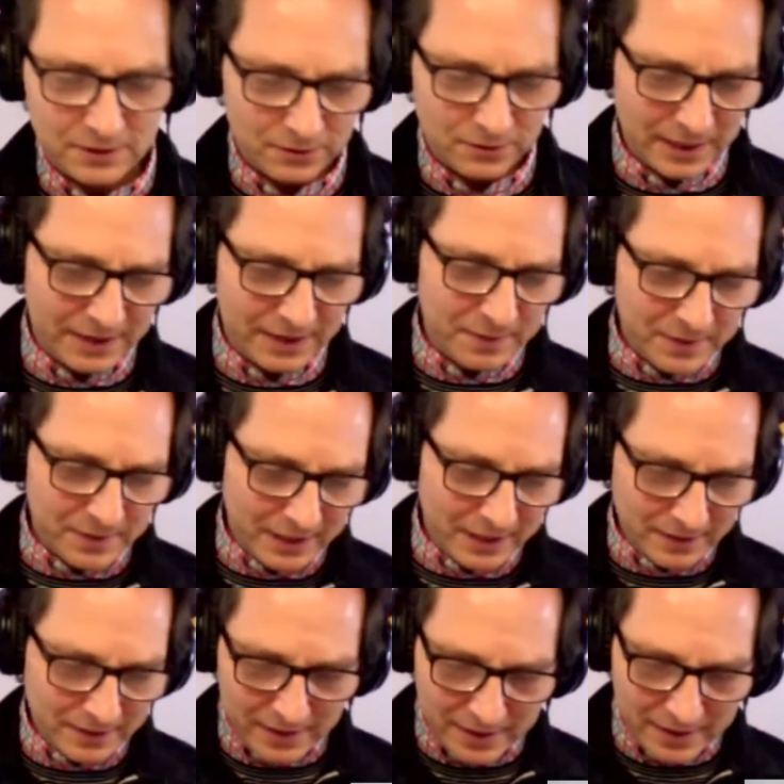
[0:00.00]
everybody,
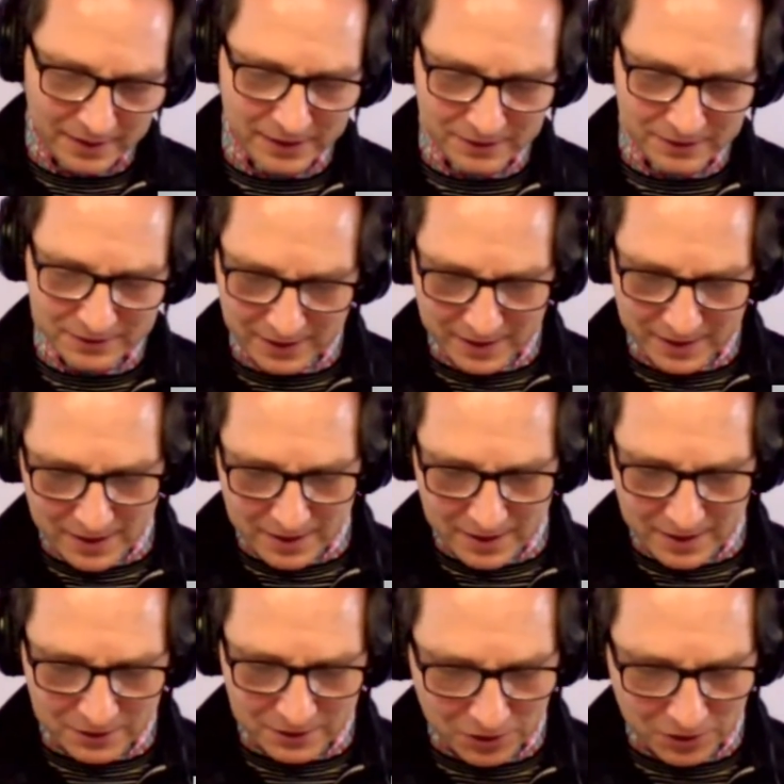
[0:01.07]
there's
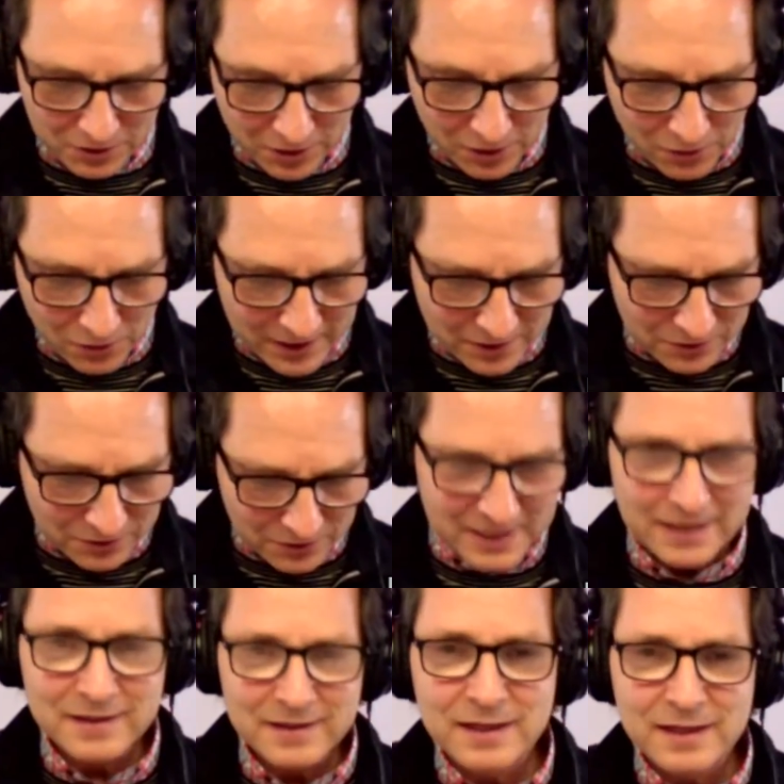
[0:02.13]
not only
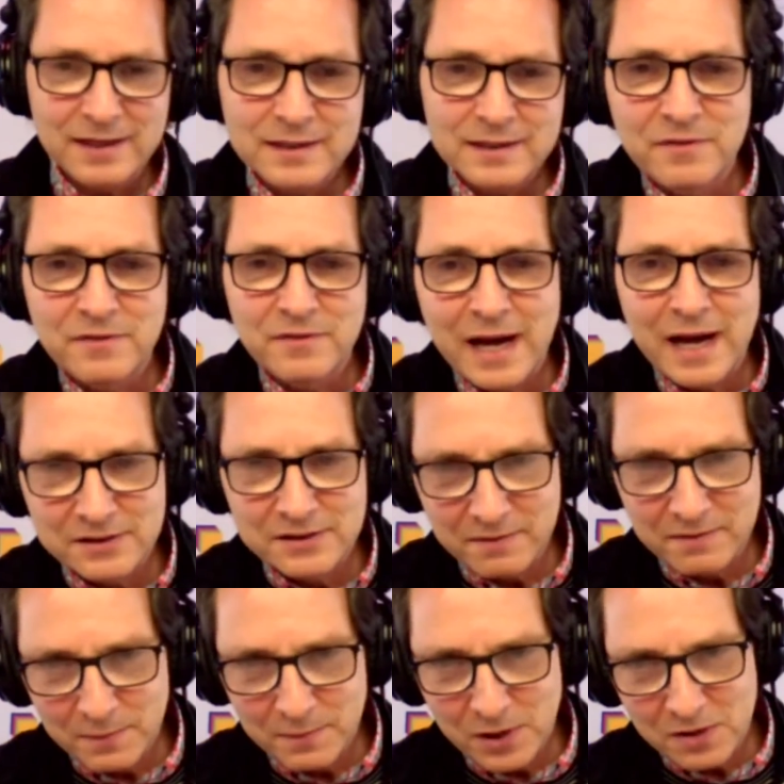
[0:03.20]
consensus of the hash of the
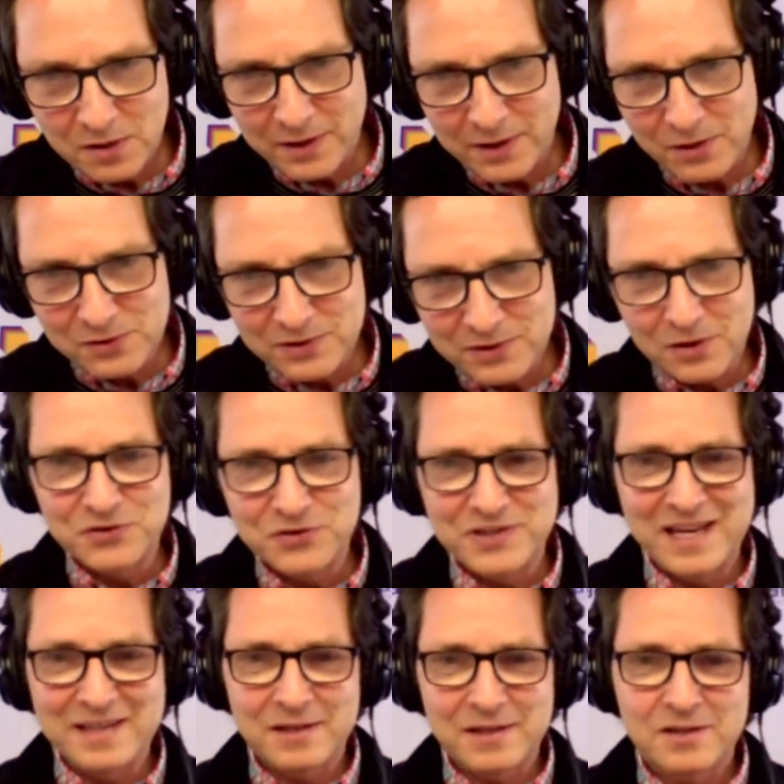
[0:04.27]
block, but also
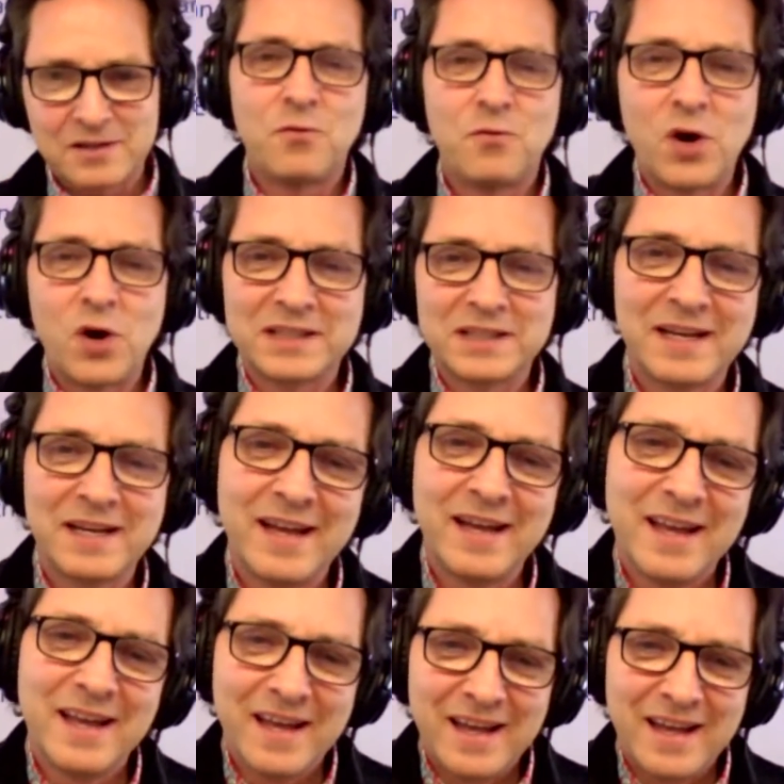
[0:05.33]
consensus of what
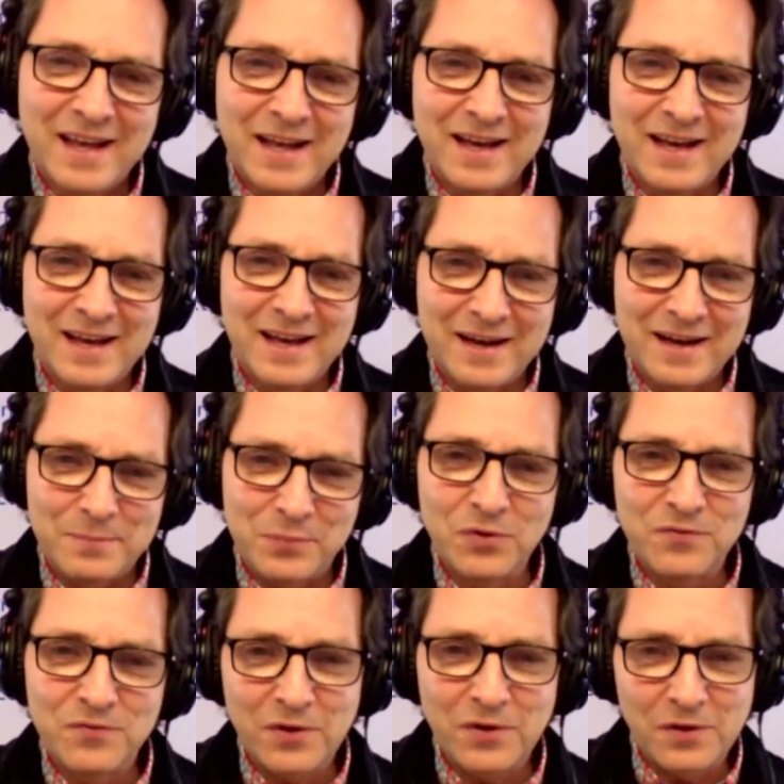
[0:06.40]

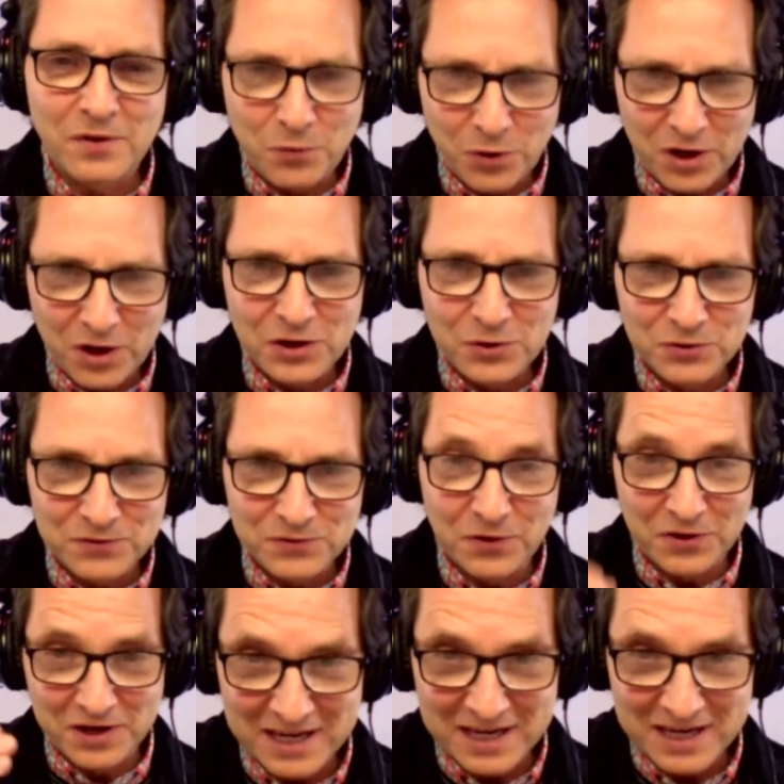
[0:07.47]
proof of work used for the
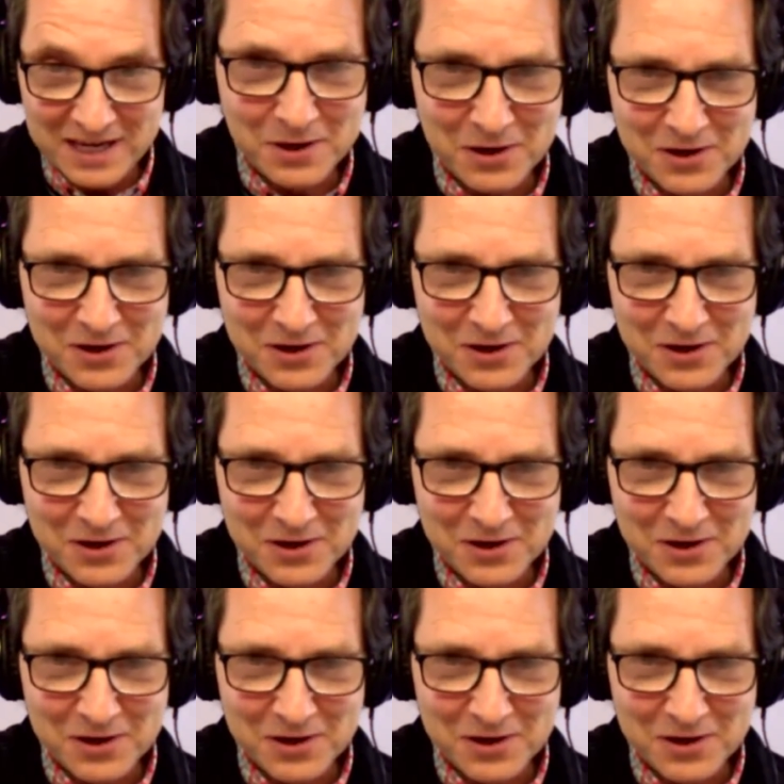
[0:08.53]
next block.